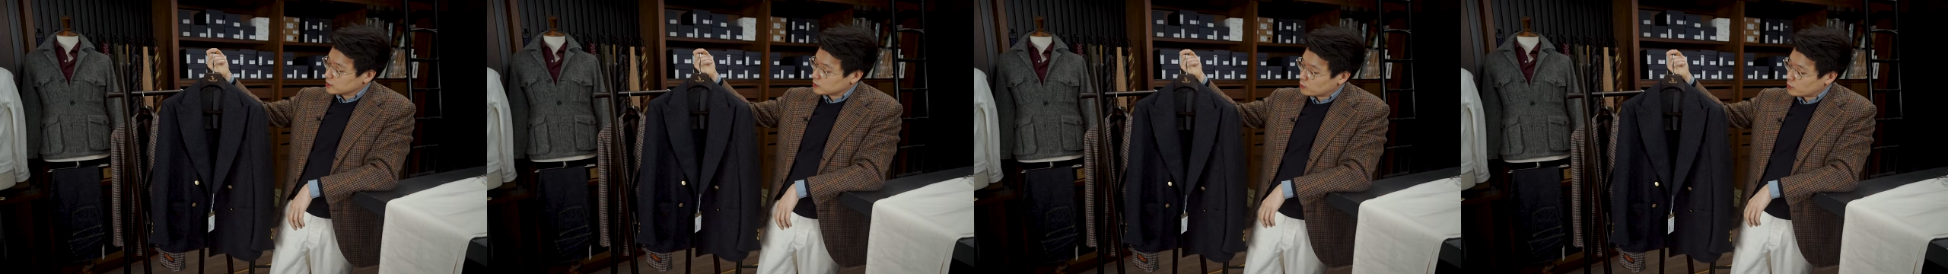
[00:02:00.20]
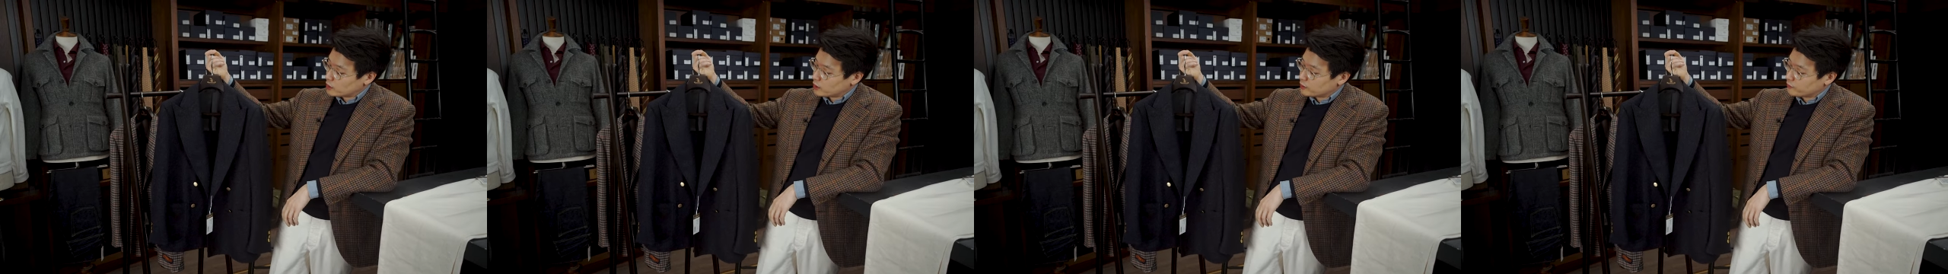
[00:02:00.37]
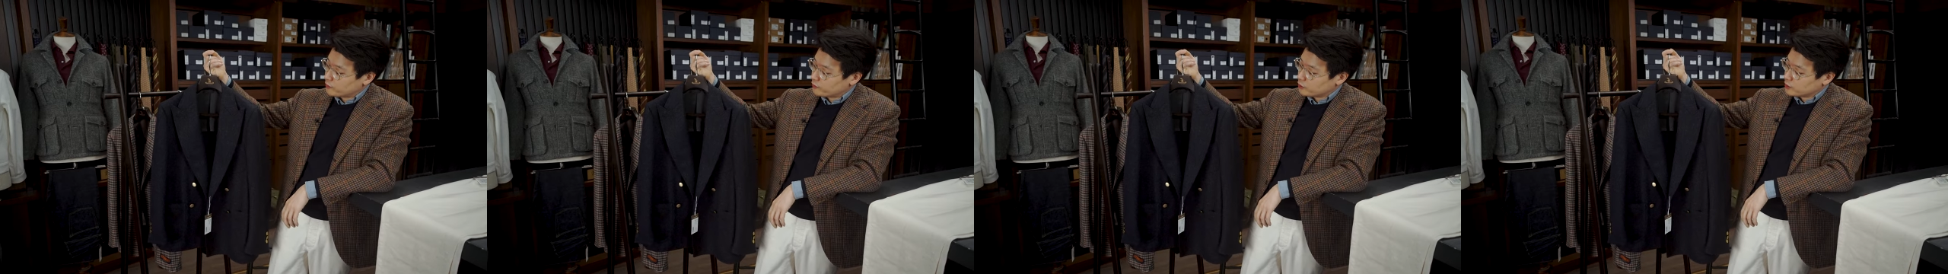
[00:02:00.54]
to
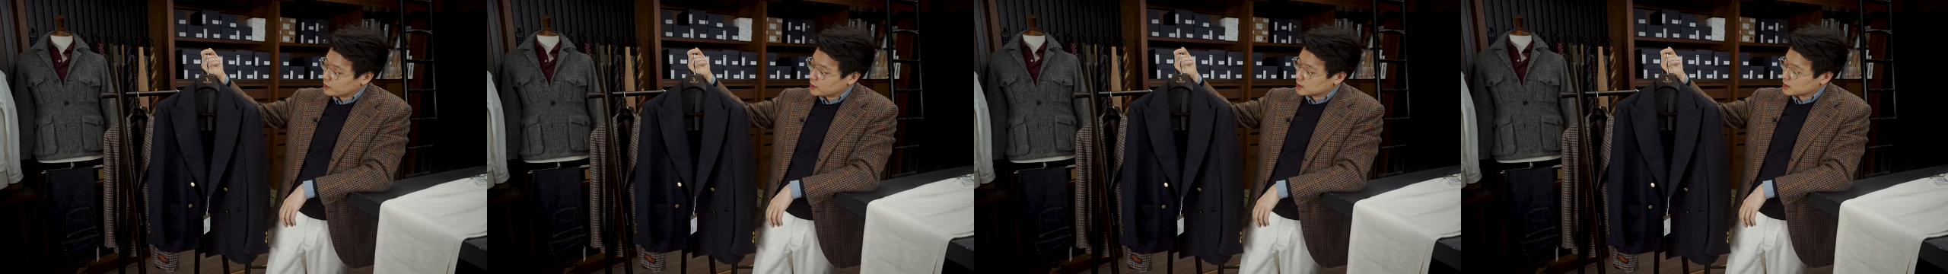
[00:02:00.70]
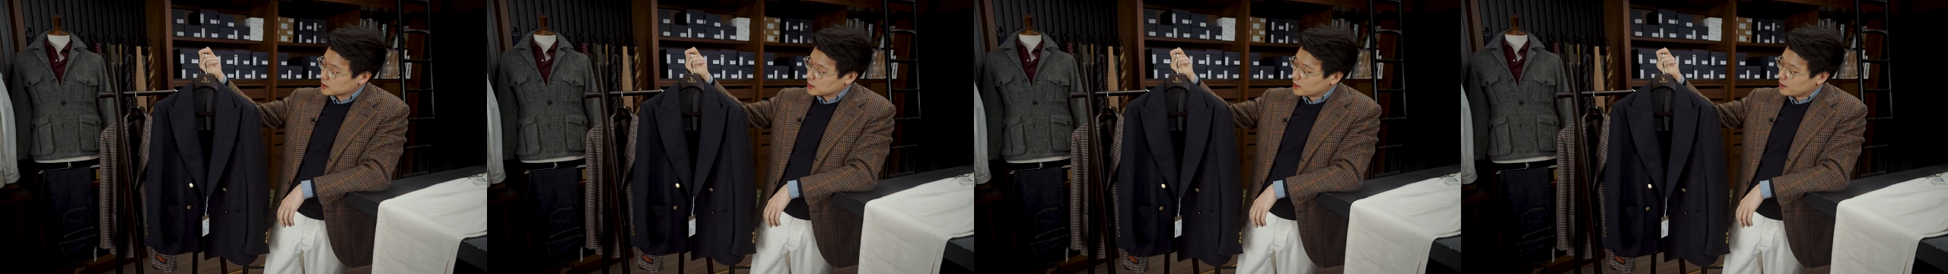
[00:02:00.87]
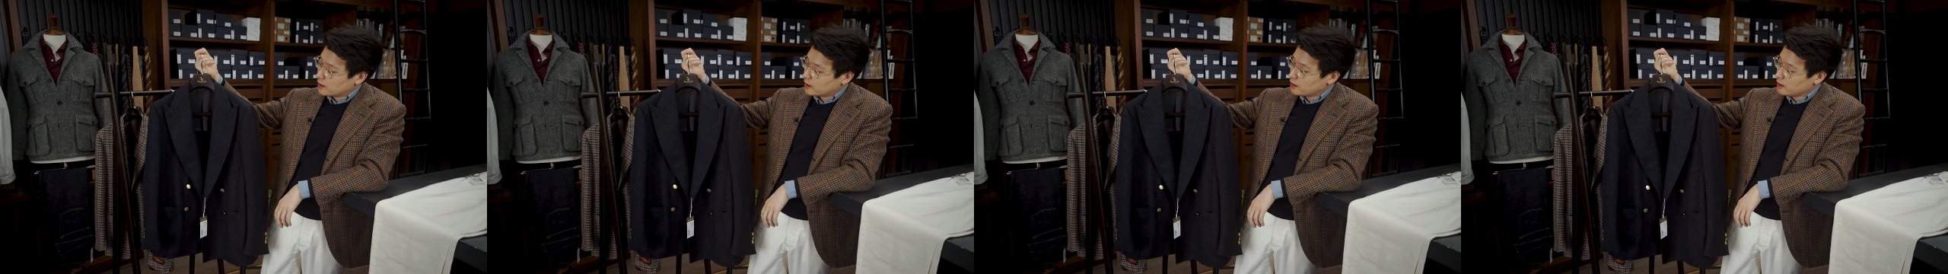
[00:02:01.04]
wear for
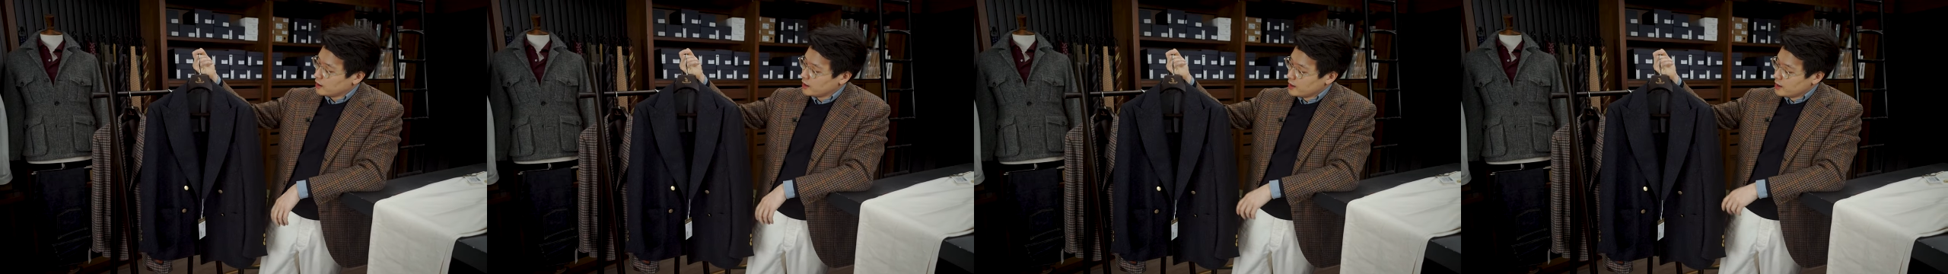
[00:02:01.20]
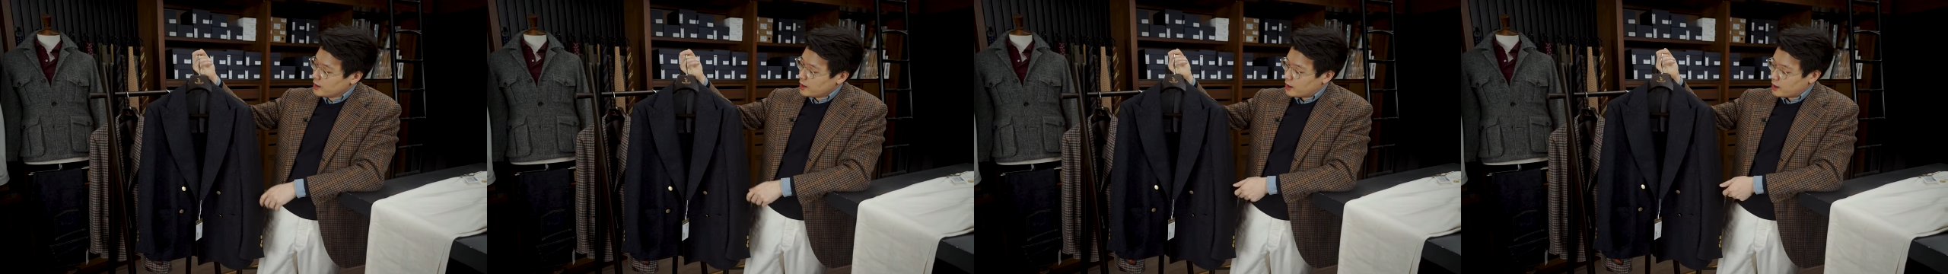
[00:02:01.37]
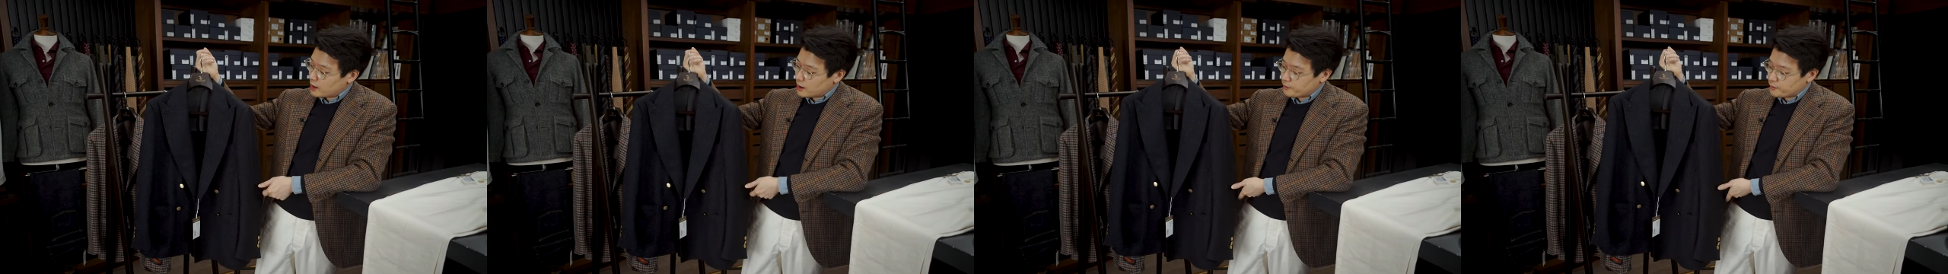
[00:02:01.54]
this year.
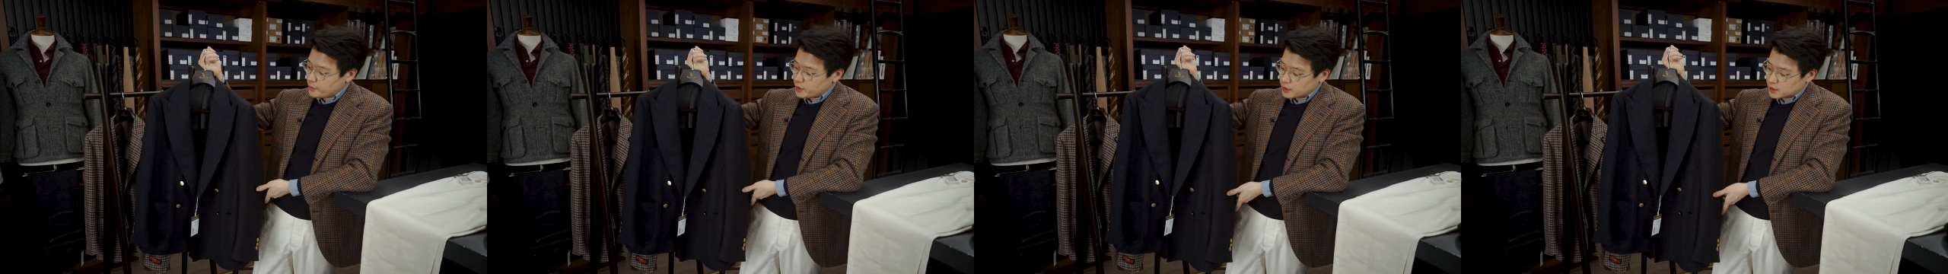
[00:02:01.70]
Um,